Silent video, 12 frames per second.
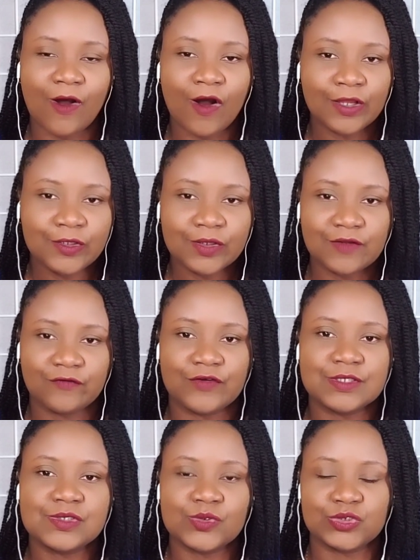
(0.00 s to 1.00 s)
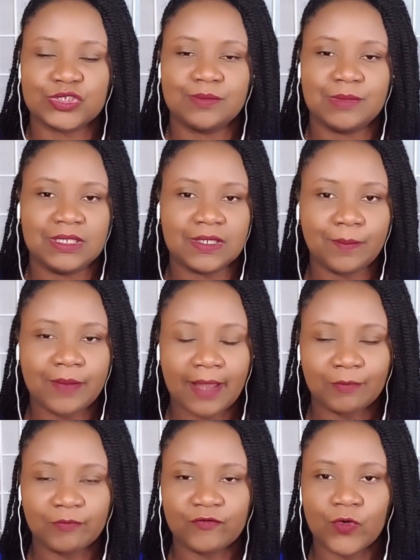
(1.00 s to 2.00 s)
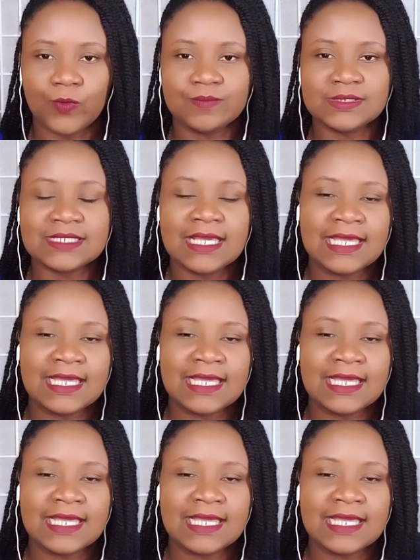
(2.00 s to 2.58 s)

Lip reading: on your different social media platforms,